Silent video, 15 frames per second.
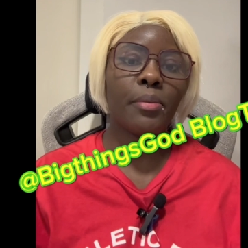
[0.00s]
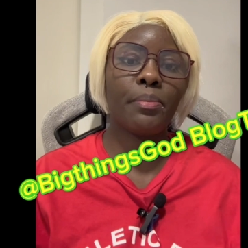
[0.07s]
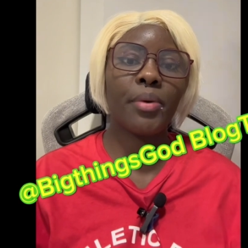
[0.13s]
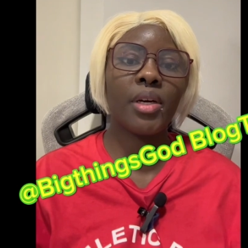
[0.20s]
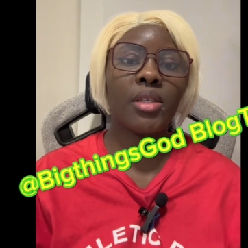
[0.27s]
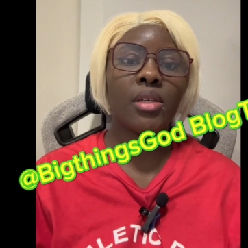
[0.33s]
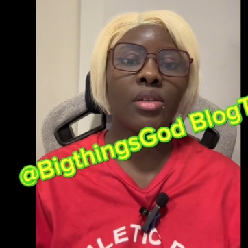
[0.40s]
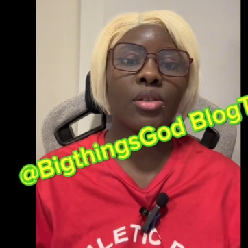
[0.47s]

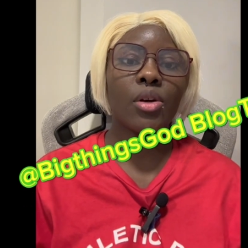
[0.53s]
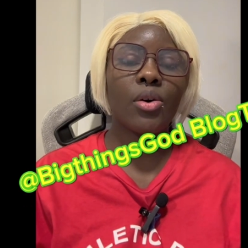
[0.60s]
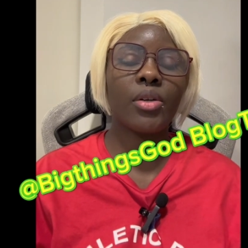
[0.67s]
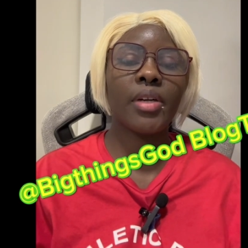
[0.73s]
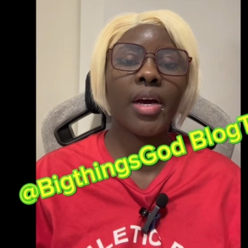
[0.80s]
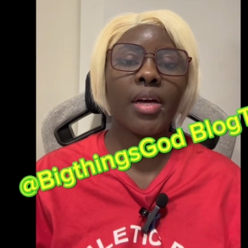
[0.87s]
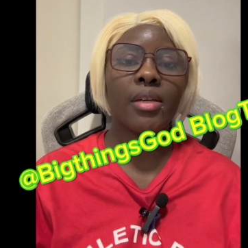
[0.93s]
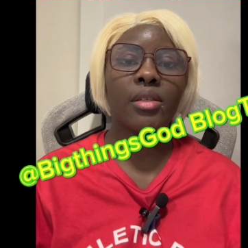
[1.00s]
than them
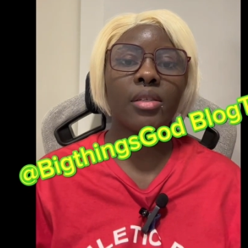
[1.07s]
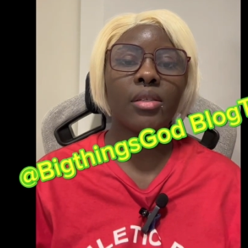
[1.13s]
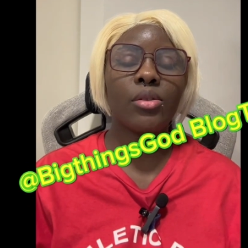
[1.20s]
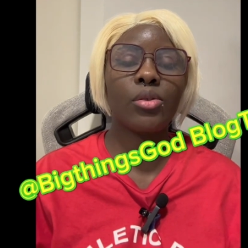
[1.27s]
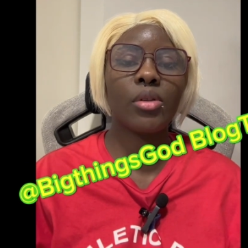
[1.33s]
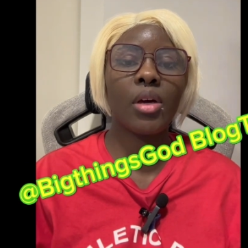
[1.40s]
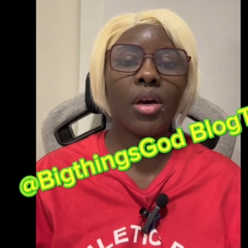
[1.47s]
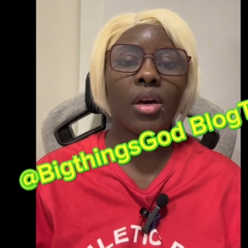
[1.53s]
100
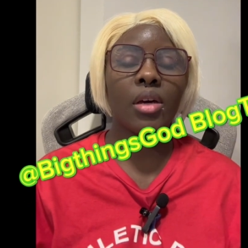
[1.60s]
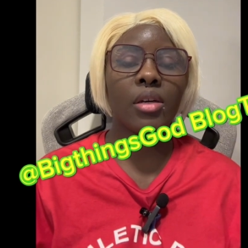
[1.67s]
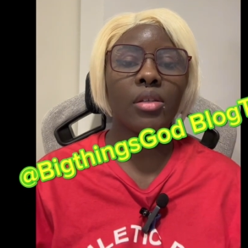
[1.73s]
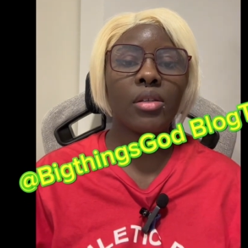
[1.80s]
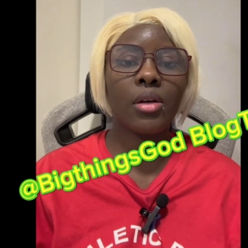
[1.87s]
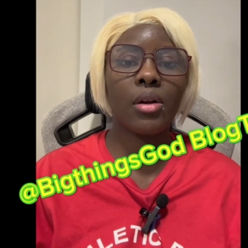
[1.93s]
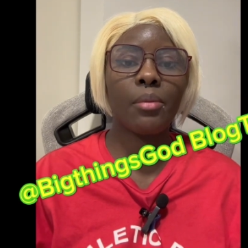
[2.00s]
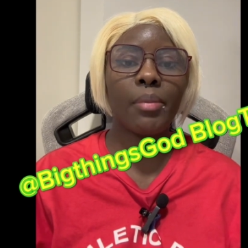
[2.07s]
times.
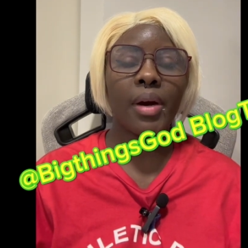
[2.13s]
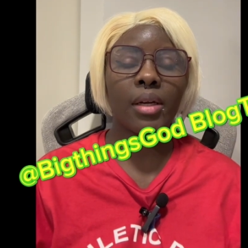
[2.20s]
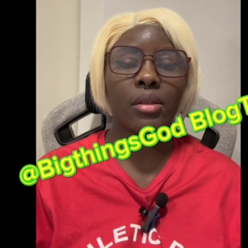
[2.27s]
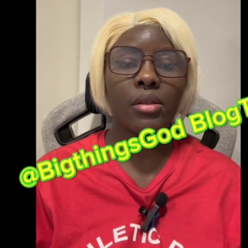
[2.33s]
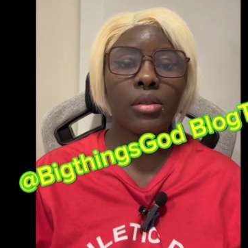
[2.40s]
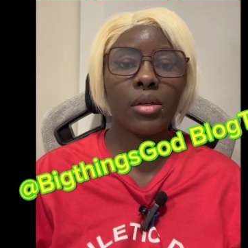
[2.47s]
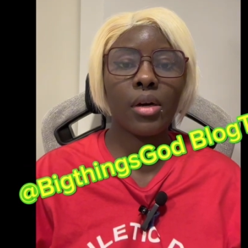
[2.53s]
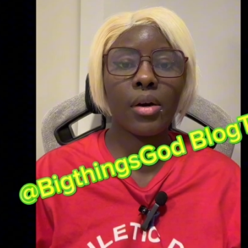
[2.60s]
It's the
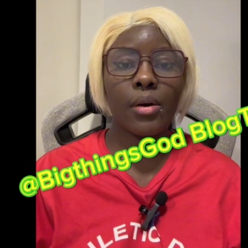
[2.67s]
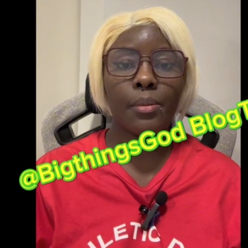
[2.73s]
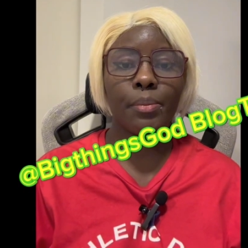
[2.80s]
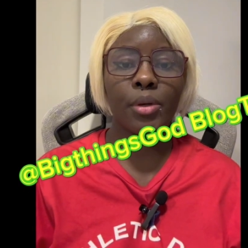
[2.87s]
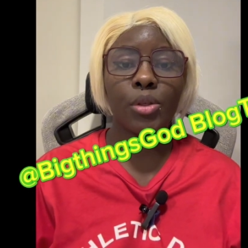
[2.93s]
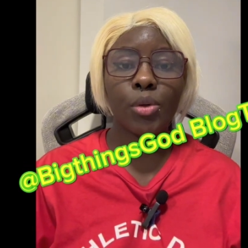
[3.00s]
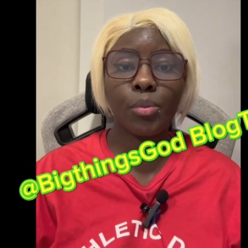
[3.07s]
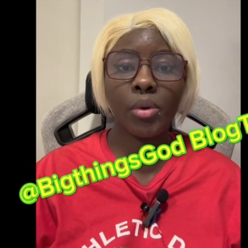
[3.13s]
truth. Go and
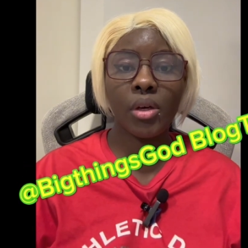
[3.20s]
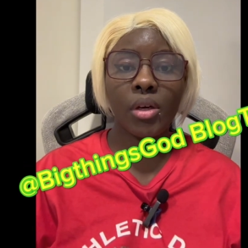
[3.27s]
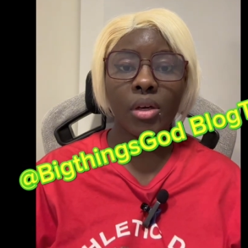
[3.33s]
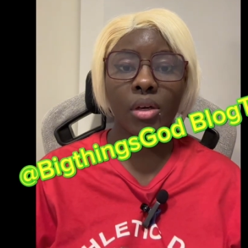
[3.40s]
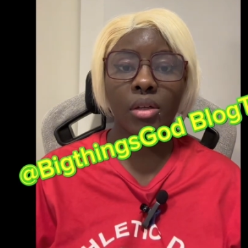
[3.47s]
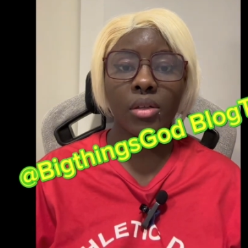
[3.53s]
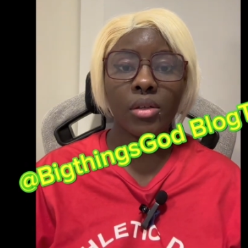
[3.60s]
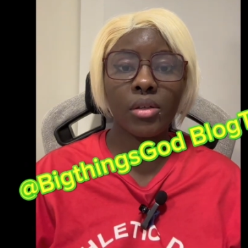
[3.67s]
confirm. Go and
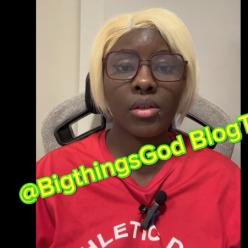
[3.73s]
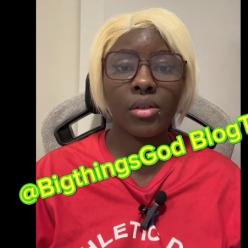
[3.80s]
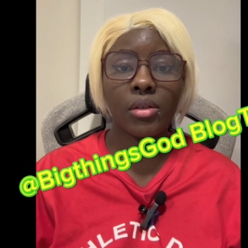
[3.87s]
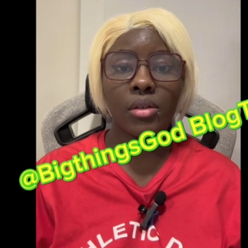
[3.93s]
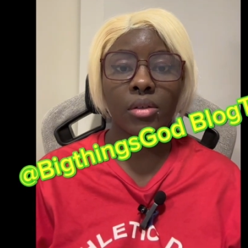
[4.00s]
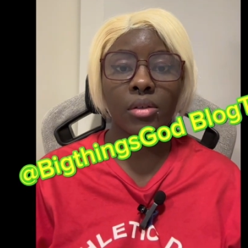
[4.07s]
ask.